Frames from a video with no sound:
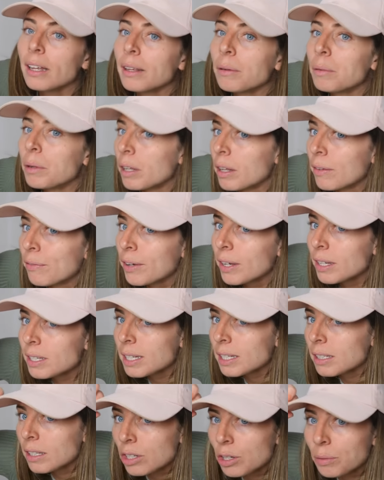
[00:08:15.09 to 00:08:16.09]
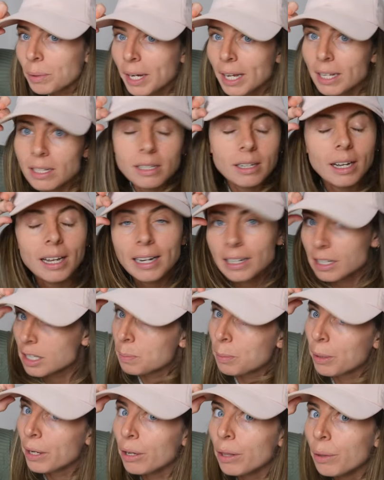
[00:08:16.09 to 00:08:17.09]
I think one of the first things I do when I get to Thailand is
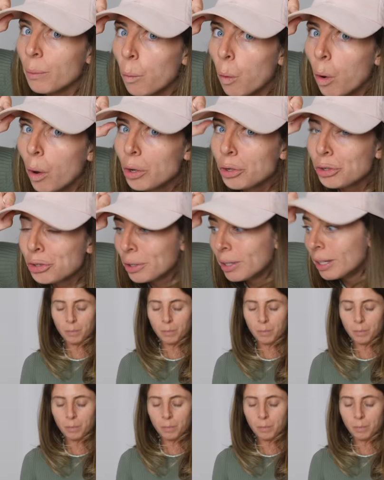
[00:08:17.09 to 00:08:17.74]
put it in the wash.